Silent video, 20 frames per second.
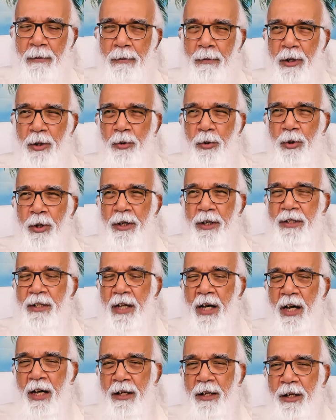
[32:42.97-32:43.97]
But what is
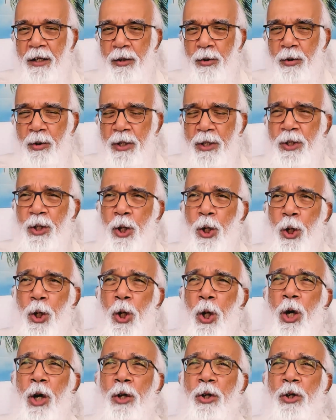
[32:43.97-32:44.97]
that ignorance?
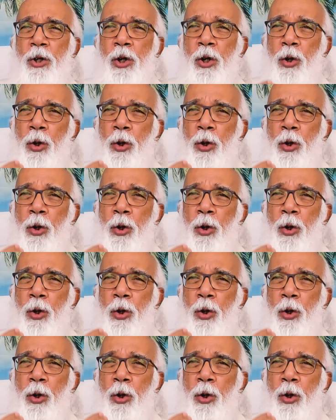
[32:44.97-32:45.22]
Not